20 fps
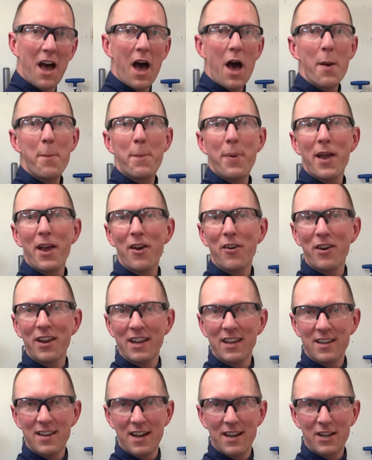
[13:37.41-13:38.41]
A
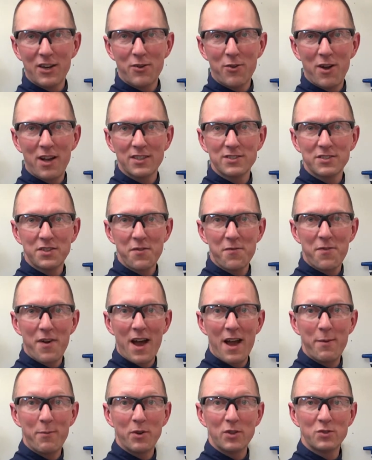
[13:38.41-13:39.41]
paring cut across the
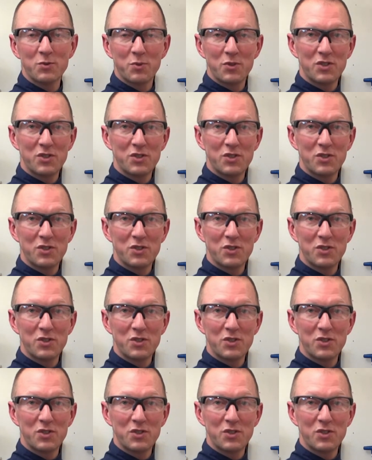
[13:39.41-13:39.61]
fibers,